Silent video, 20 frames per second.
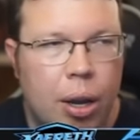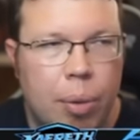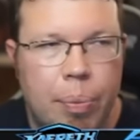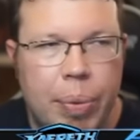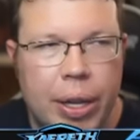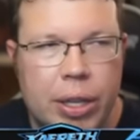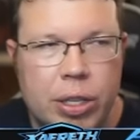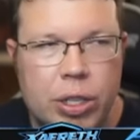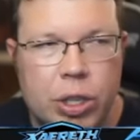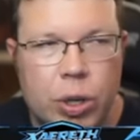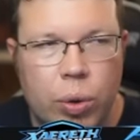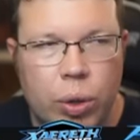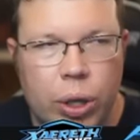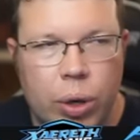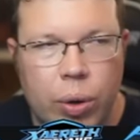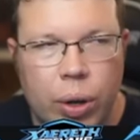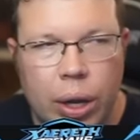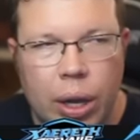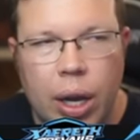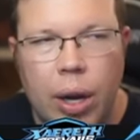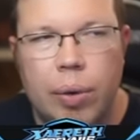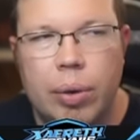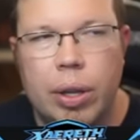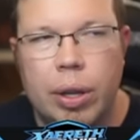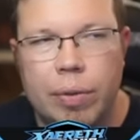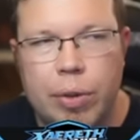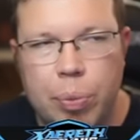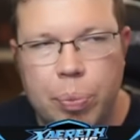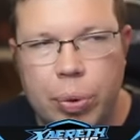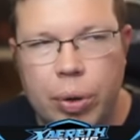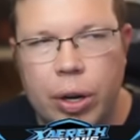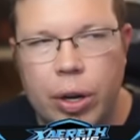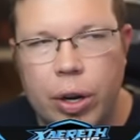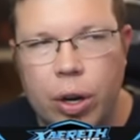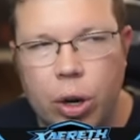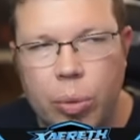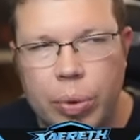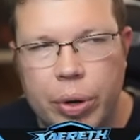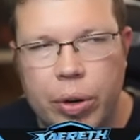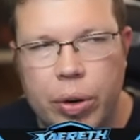Ben Solo, I would love to put an
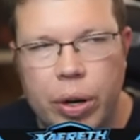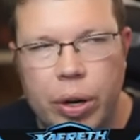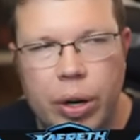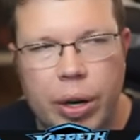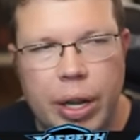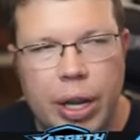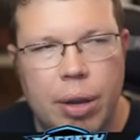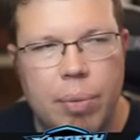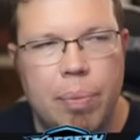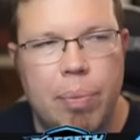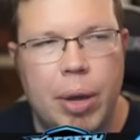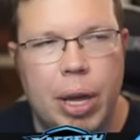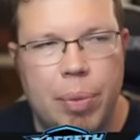Omicron on him,